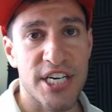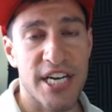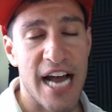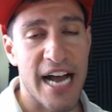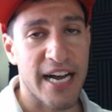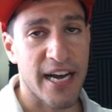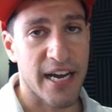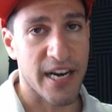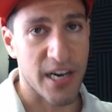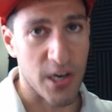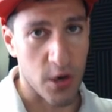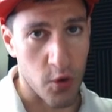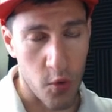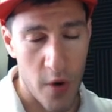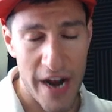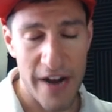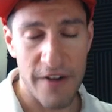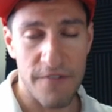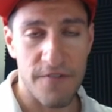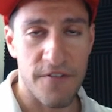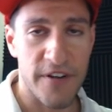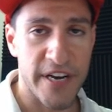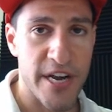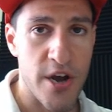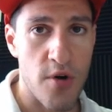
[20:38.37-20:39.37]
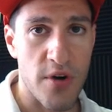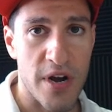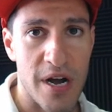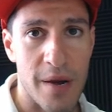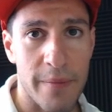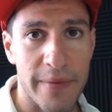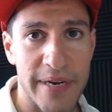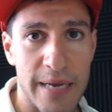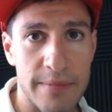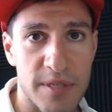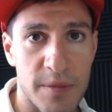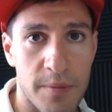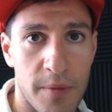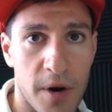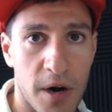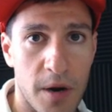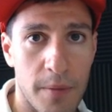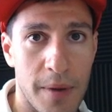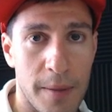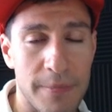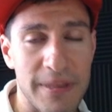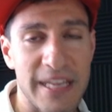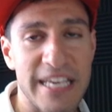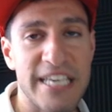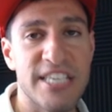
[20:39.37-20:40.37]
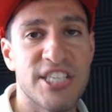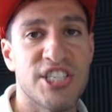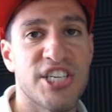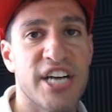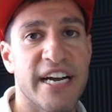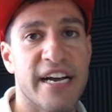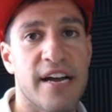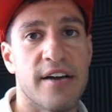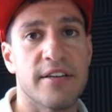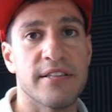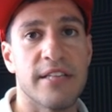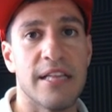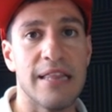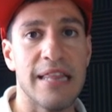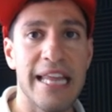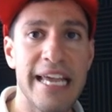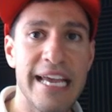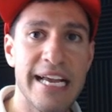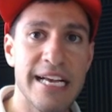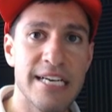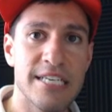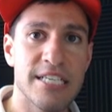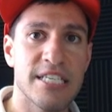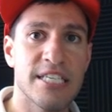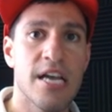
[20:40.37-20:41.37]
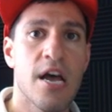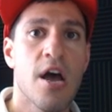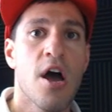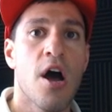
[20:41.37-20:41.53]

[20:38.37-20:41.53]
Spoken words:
I got a great video coming up tomorrow, but please check out the links